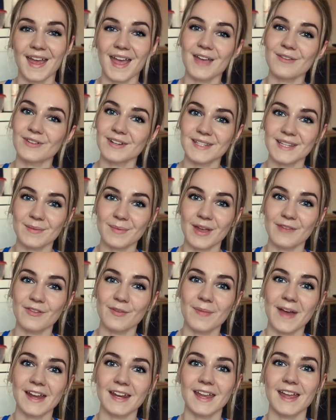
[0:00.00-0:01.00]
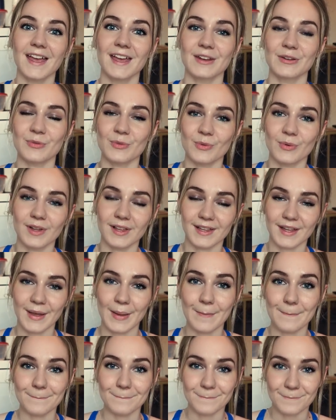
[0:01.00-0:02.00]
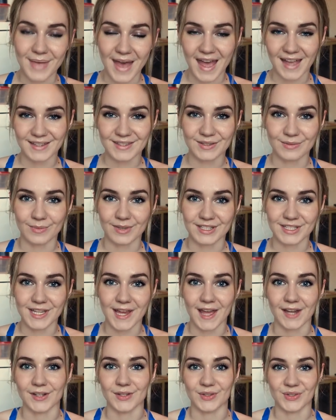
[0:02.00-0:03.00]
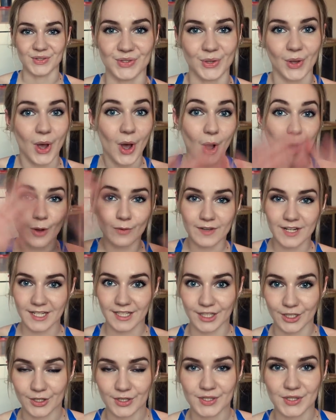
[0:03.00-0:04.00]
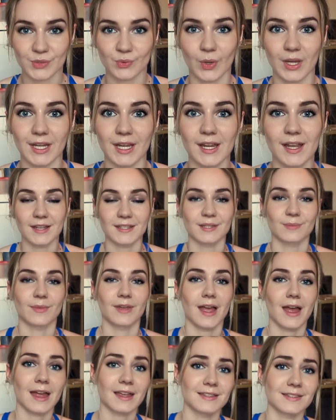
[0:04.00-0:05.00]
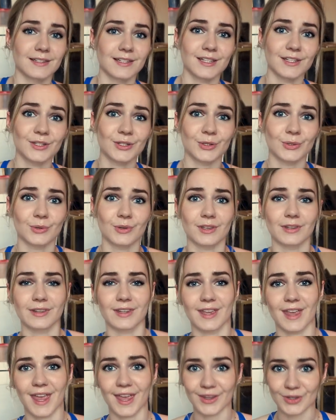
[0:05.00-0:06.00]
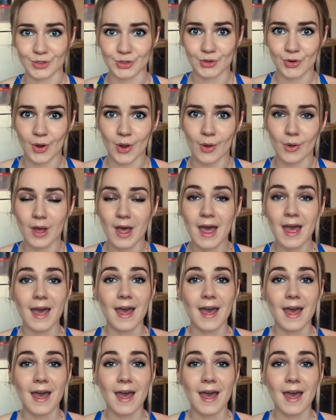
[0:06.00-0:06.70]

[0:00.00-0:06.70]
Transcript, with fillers: hey what's up everybody and welcome back to my channel so I already look sweaty because I'm actually doing the intro